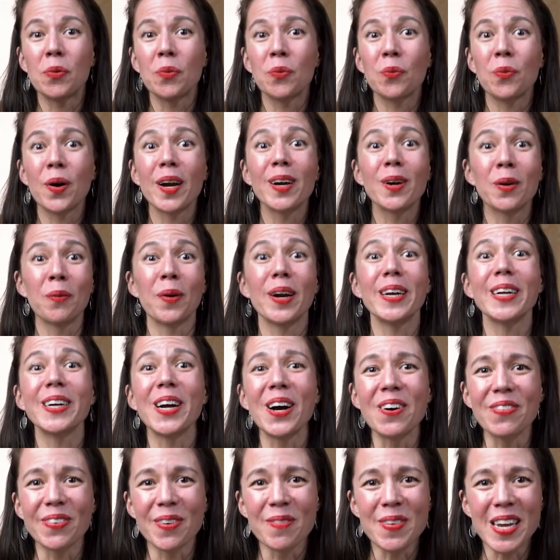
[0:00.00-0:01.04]
where to
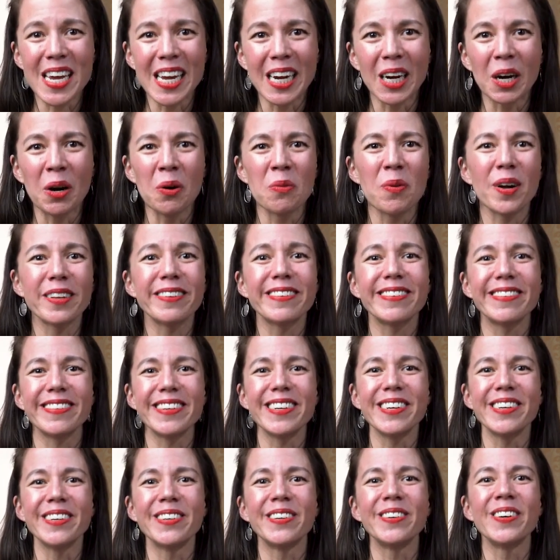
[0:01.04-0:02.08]
go from here, what to
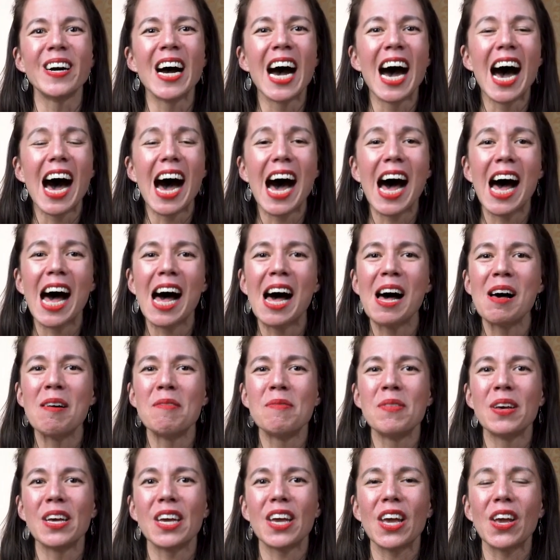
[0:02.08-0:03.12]
do.
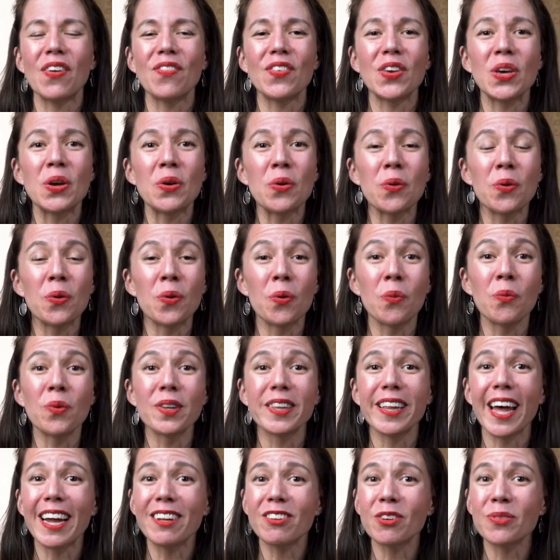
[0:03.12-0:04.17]
If you would
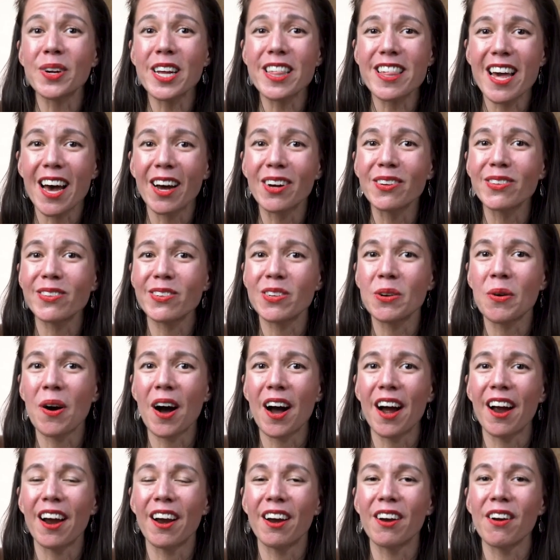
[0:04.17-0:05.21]
like to reach out to
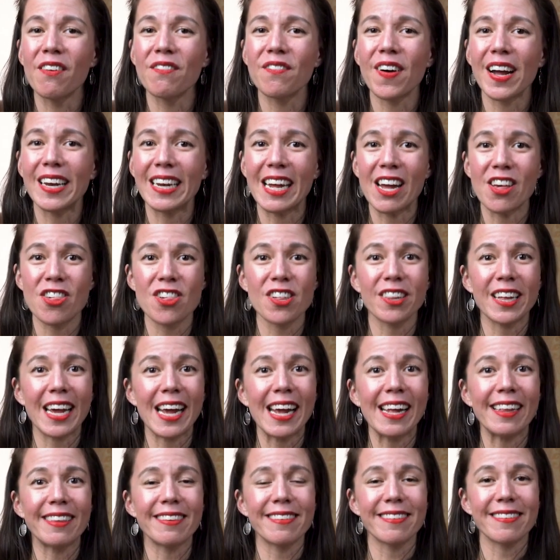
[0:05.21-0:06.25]
our financial
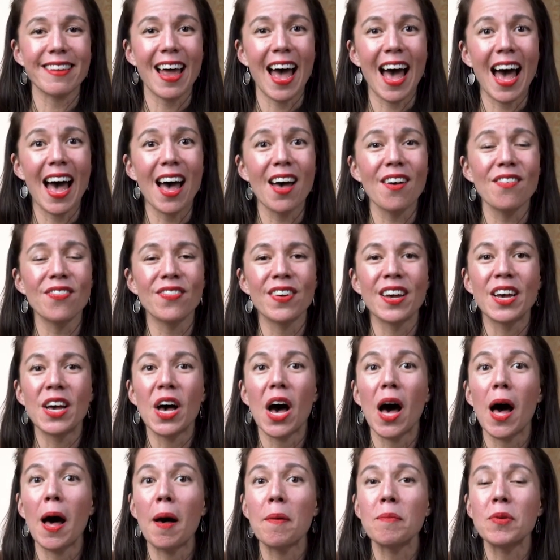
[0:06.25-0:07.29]
aid staff,
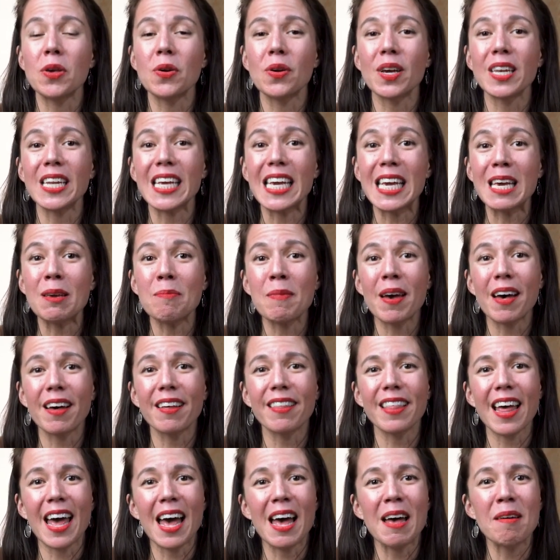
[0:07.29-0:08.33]
you can email
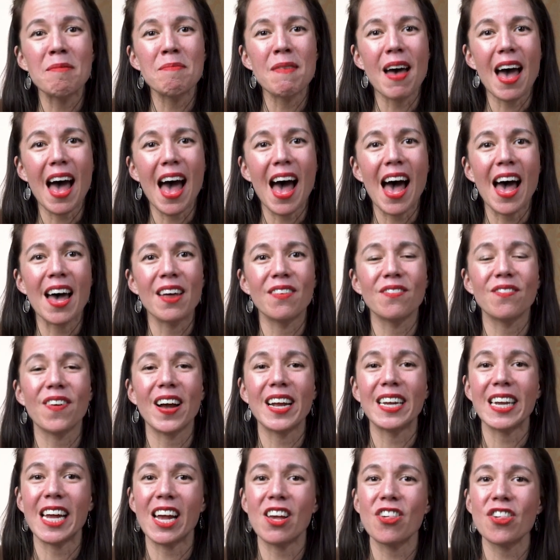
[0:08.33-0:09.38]
them at
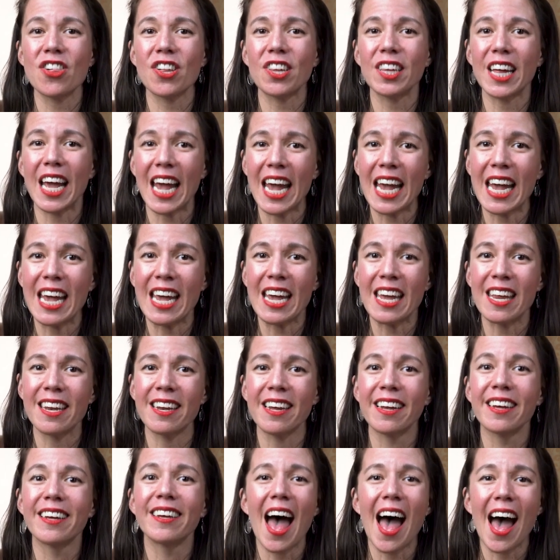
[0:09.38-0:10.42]

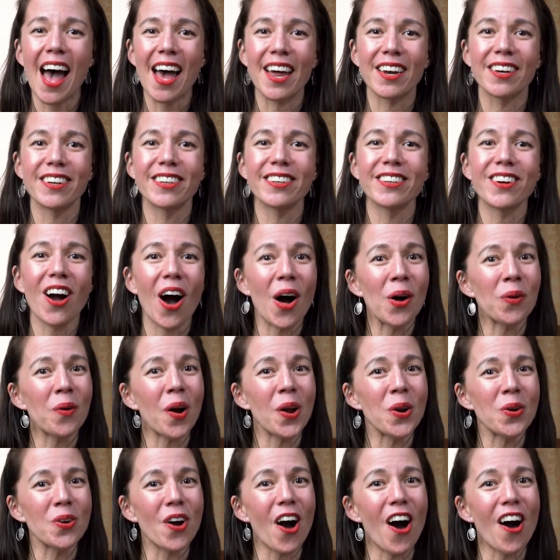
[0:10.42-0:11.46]

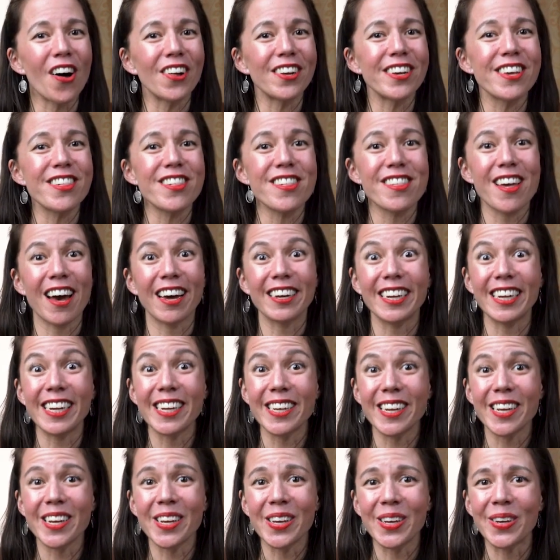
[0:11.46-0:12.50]

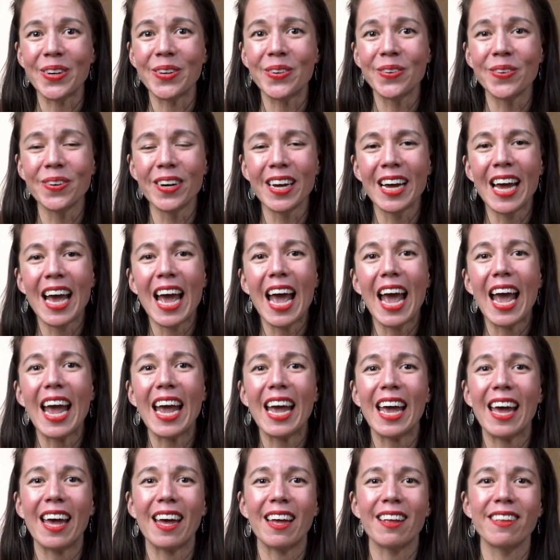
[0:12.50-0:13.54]
financialaid@coloradocollege.edu,
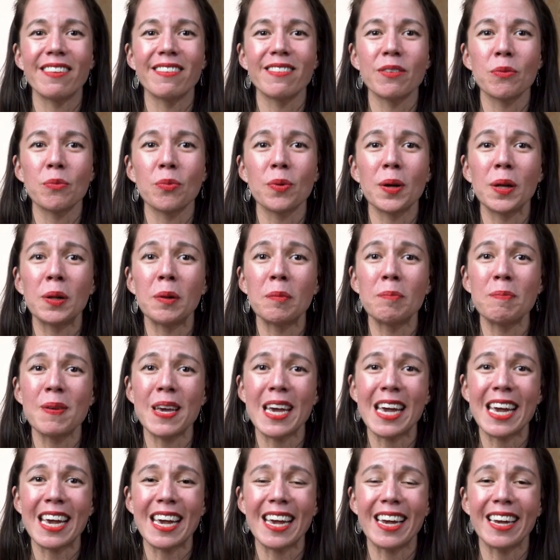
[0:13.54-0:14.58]
and we'll
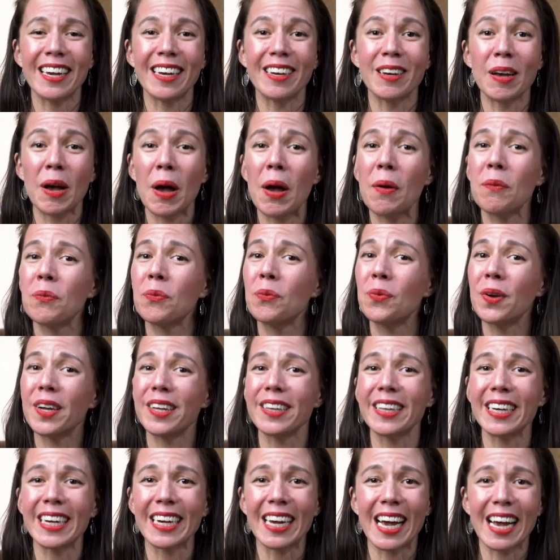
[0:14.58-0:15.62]
be
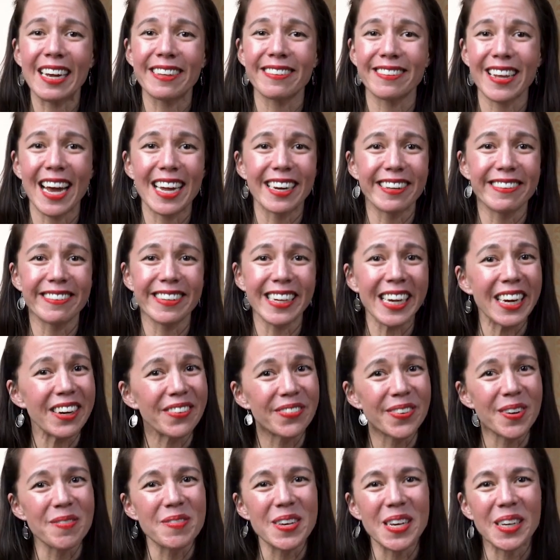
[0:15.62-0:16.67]
really excited to hear
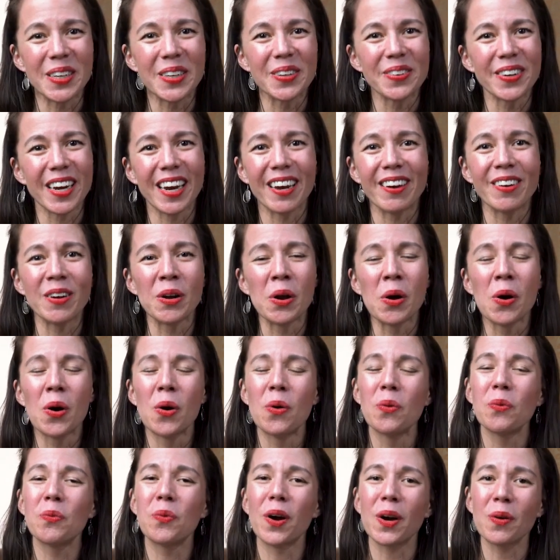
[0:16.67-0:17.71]
from you and
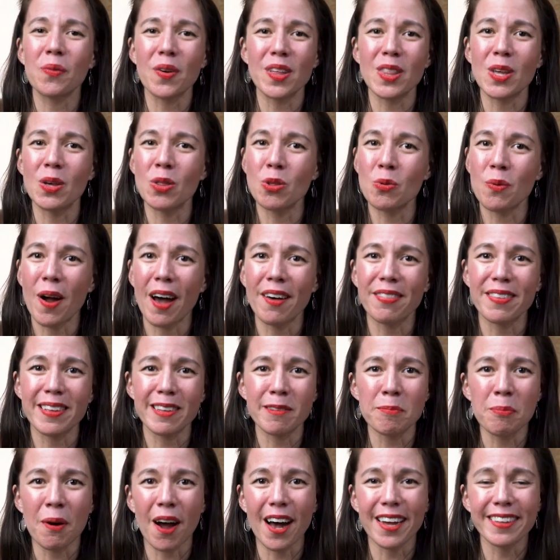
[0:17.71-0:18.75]
work with you throughout
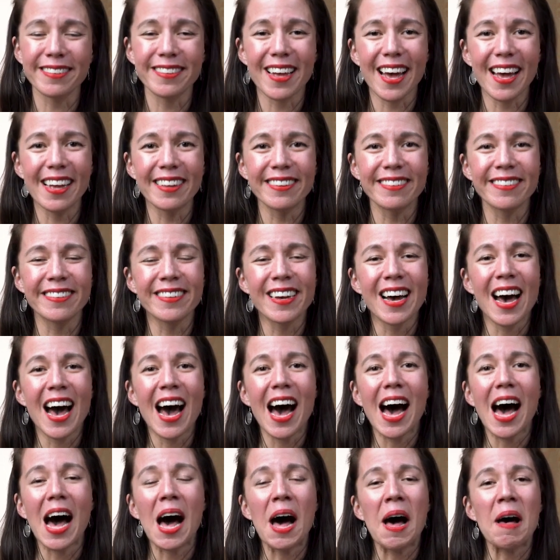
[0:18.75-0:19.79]
this process.
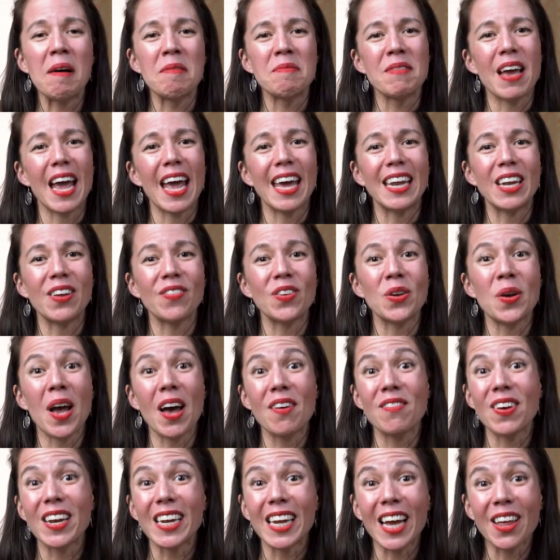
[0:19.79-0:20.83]
And if you
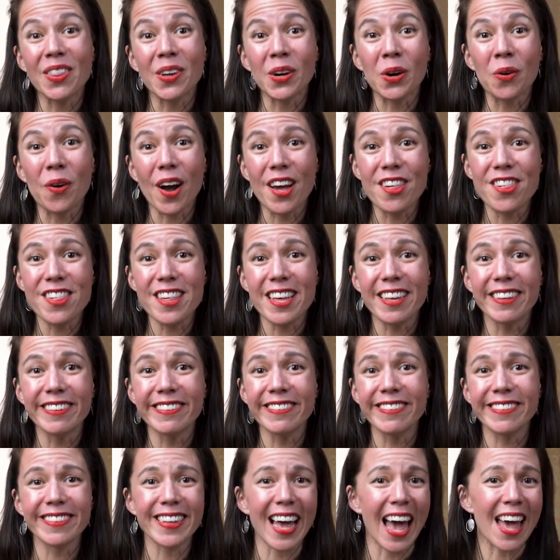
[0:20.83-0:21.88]
have any other
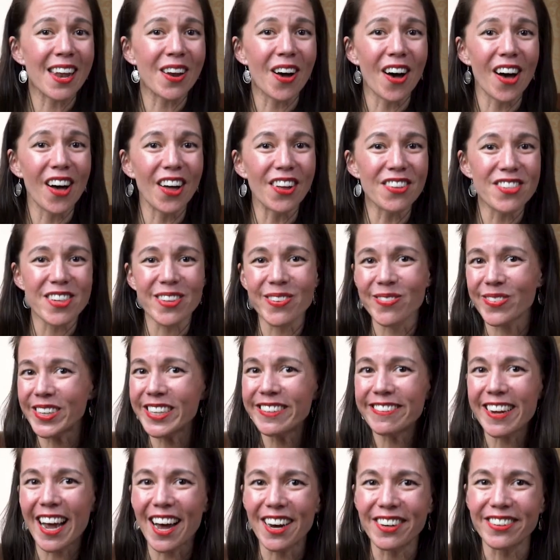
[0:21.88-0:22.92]
questions at all, just
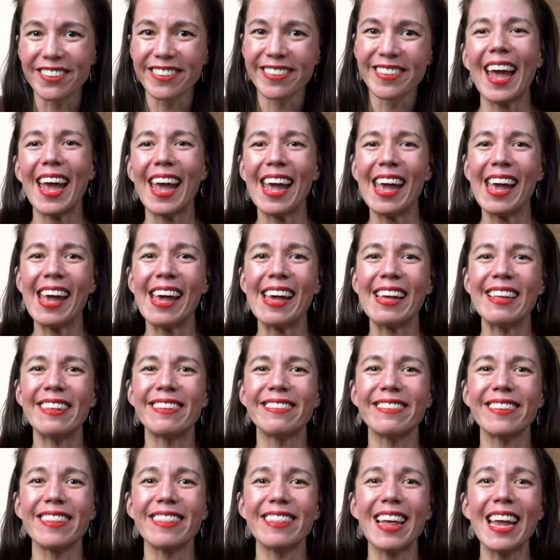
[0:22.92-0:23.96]
reach out.
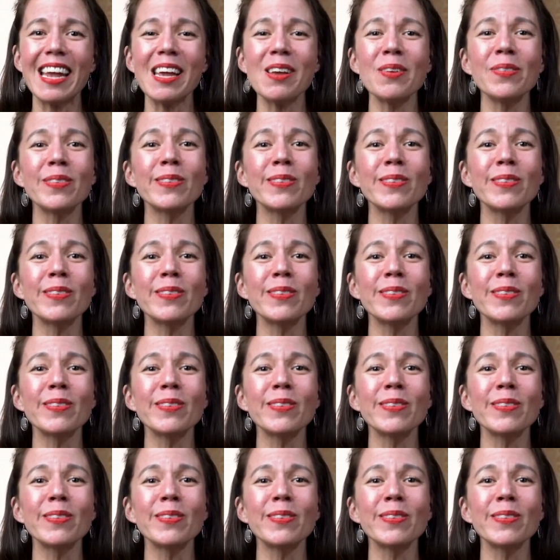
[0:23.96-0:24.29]
And thank you